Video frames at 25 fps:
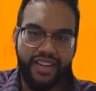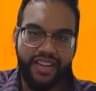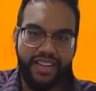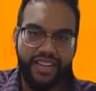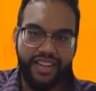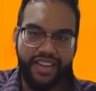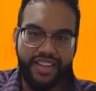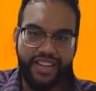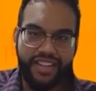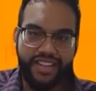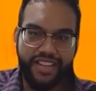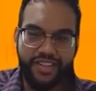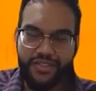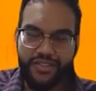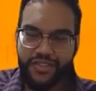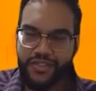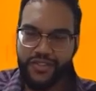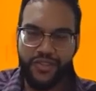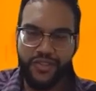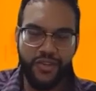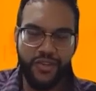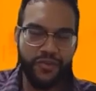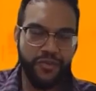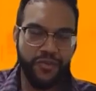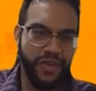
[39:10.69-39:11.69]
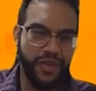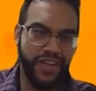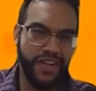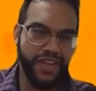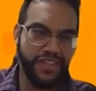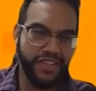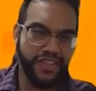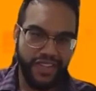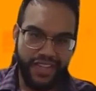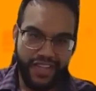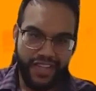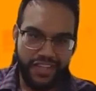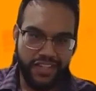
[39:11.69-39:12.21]
There's so
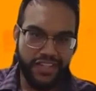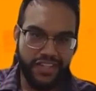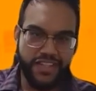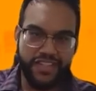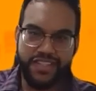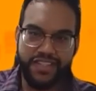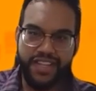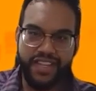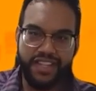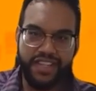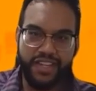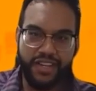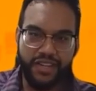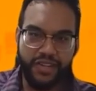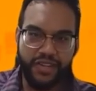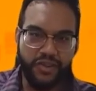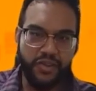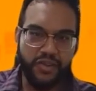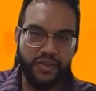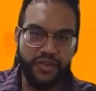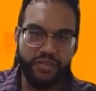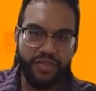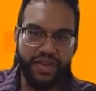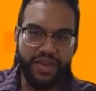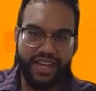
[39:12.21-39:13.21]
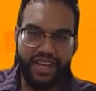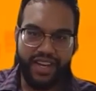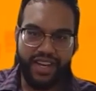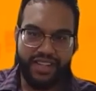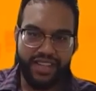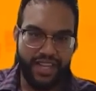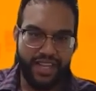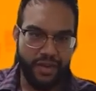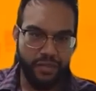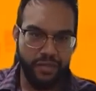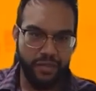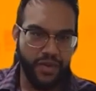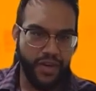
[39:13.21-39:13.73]
much, like she said, that goes behind
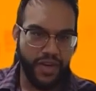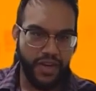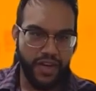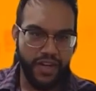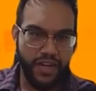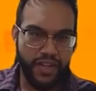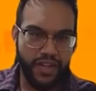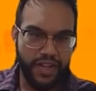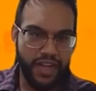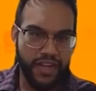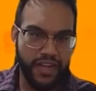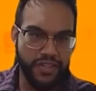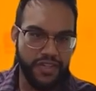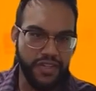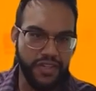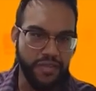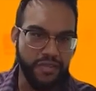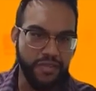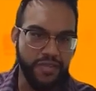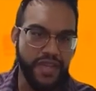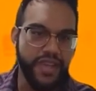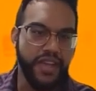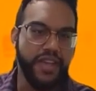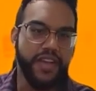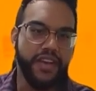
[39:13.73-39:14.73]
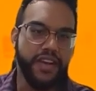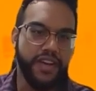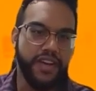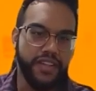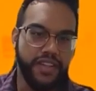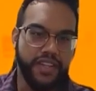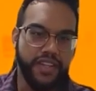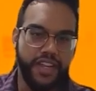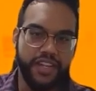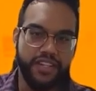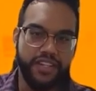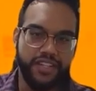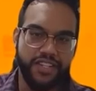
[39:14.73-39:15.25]
that product actually being on
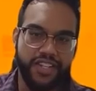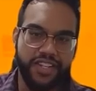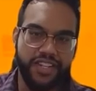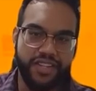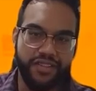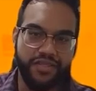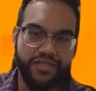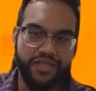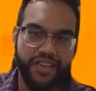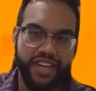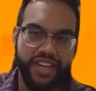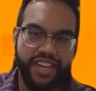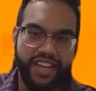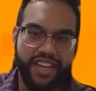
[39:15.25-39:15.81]
that shelf.